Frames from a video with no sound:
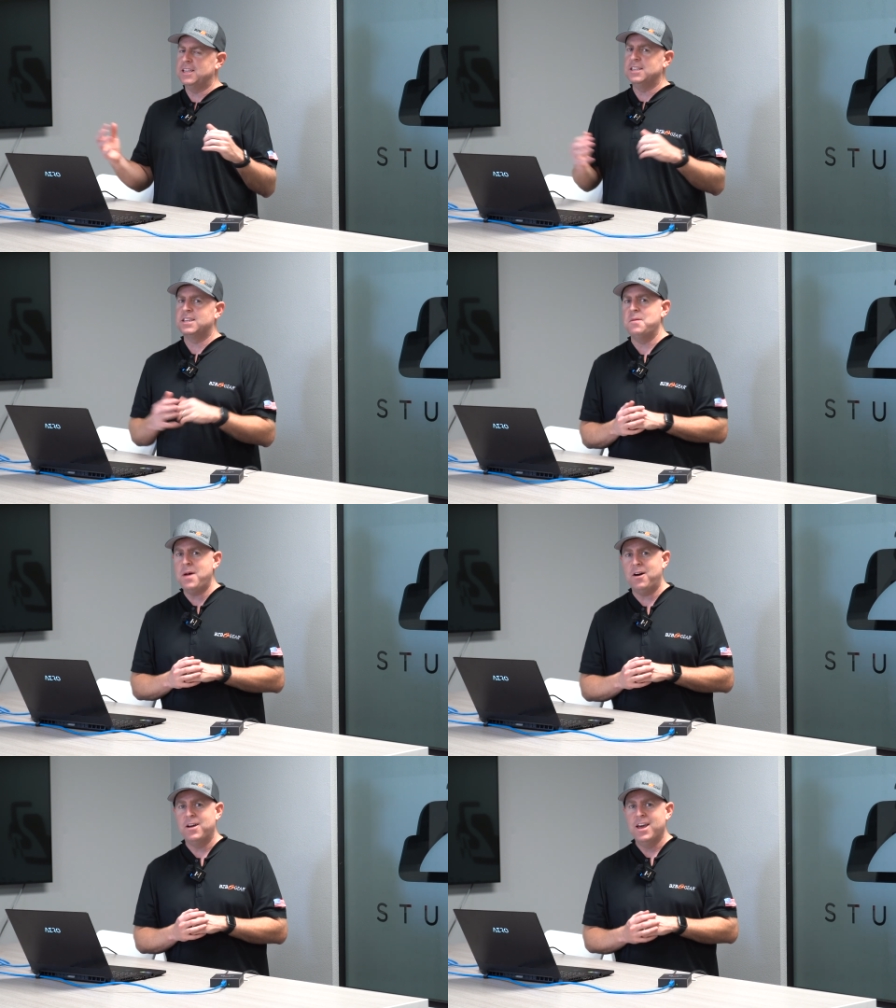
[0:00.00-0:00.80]
these come
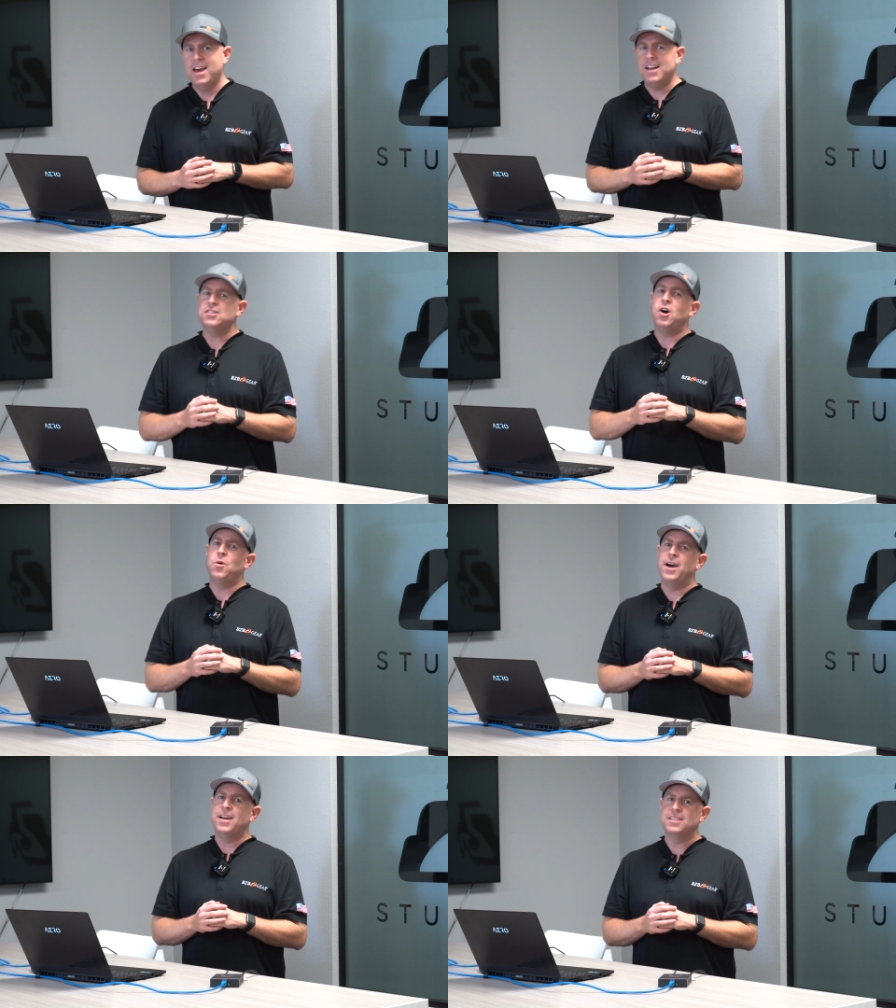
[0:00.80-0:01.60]
out. And as
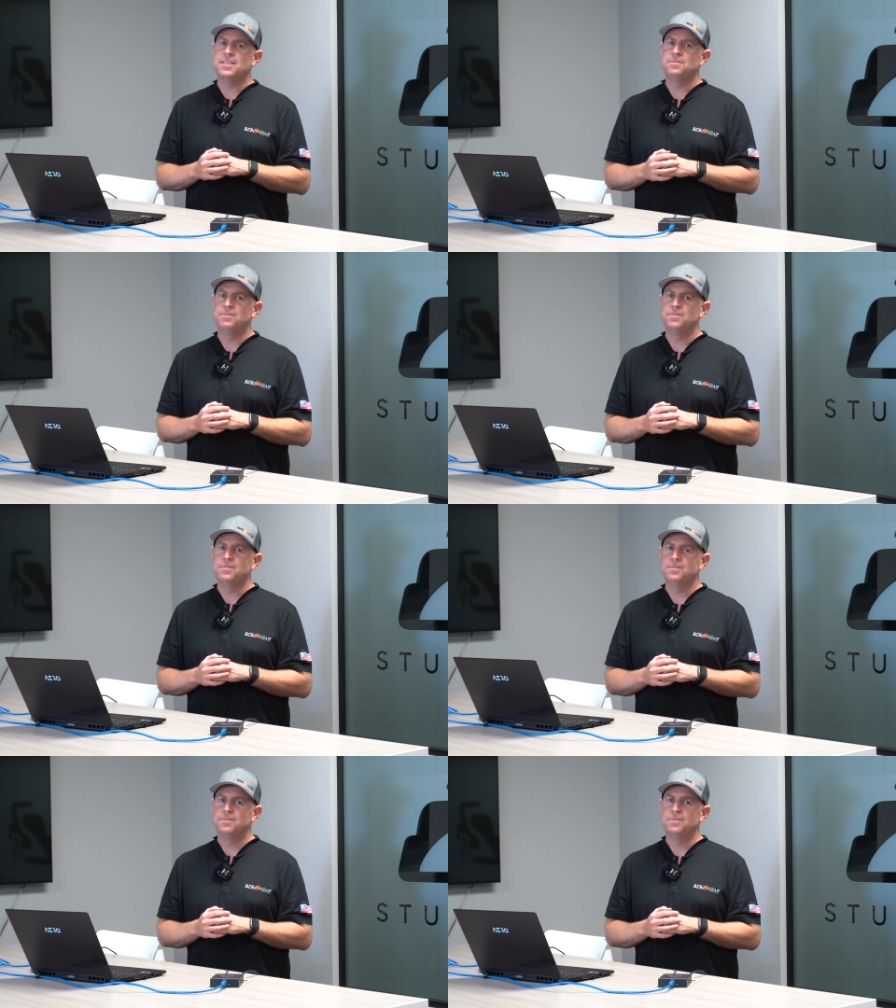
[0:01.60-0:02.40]
always,
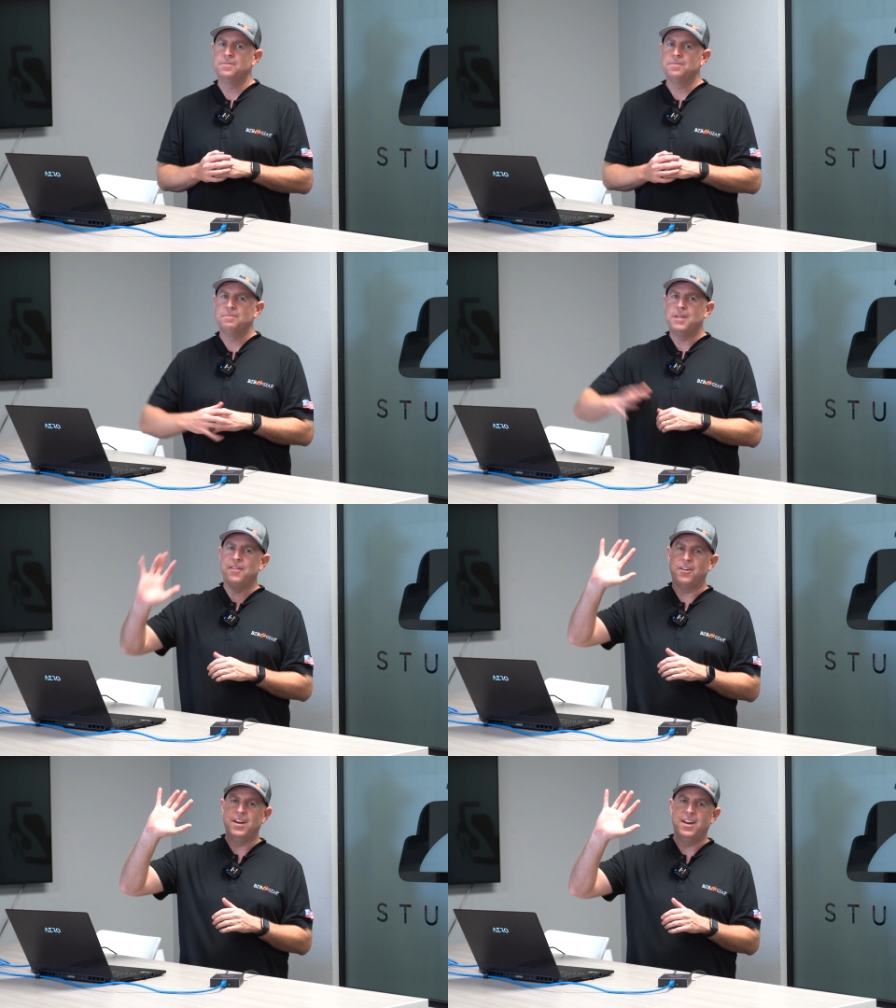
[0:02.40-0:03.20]

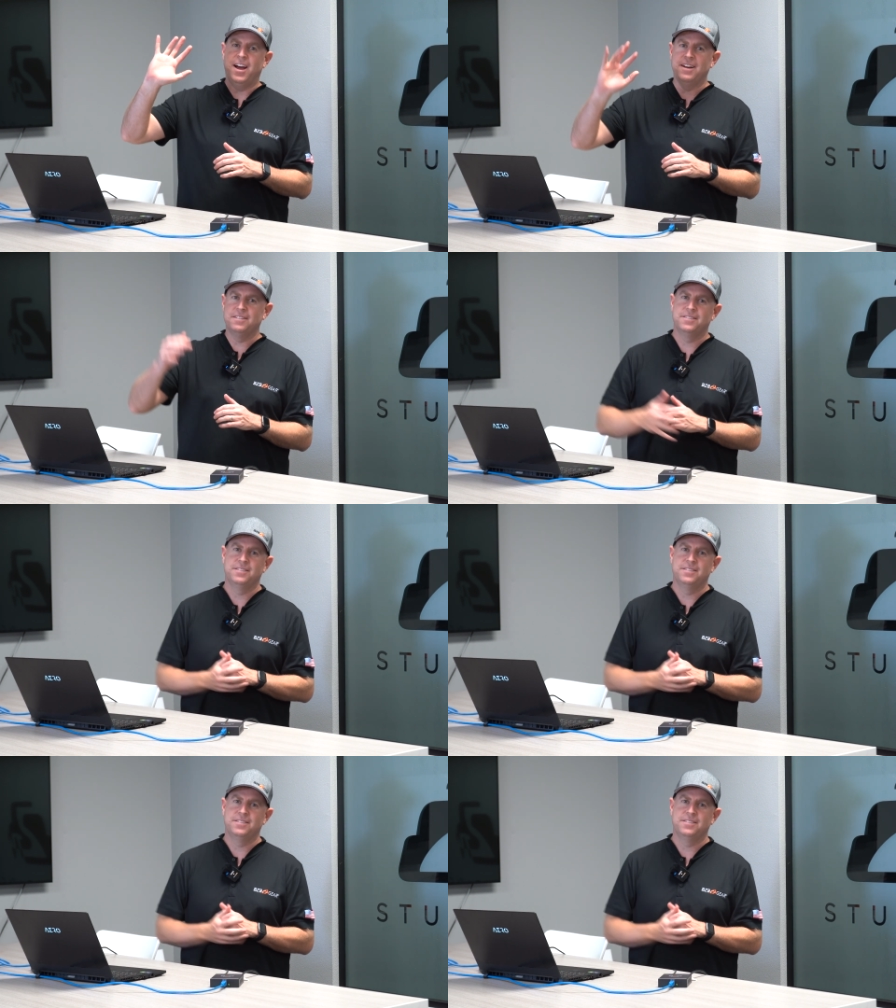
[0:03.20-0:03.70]
have a great day.